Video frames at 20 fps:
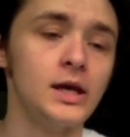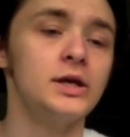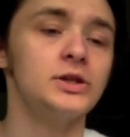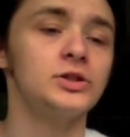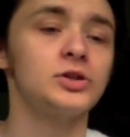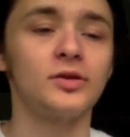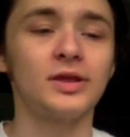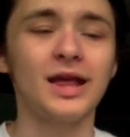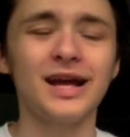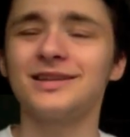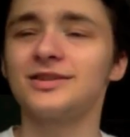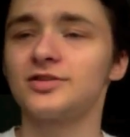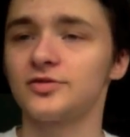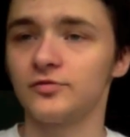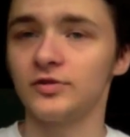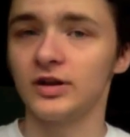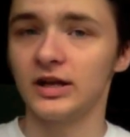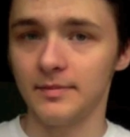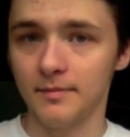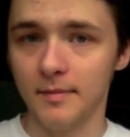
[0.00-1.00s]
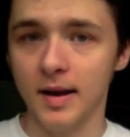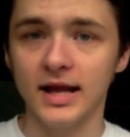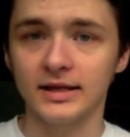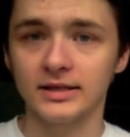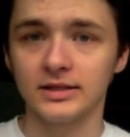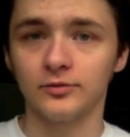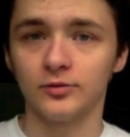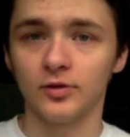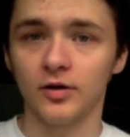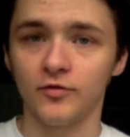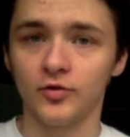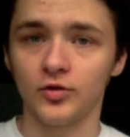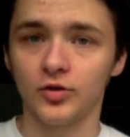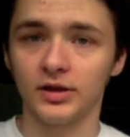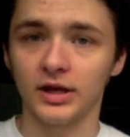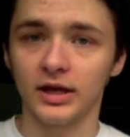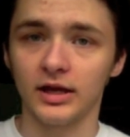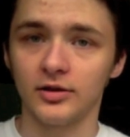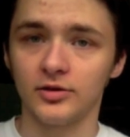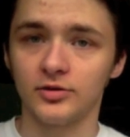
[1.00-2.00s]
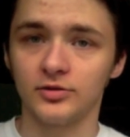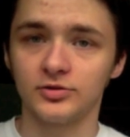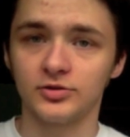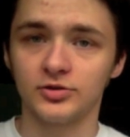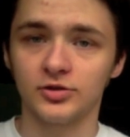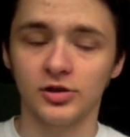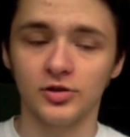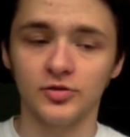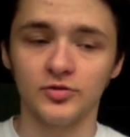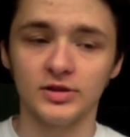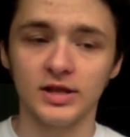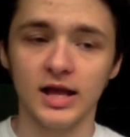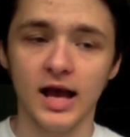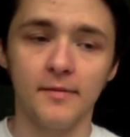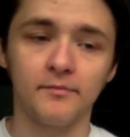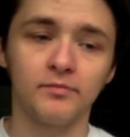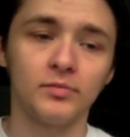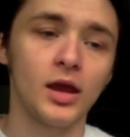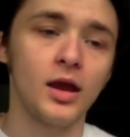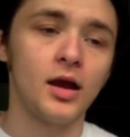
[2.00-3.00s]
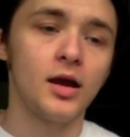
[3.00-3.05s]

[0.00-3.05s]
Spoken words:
So that doesn't really matter whether or not they include that.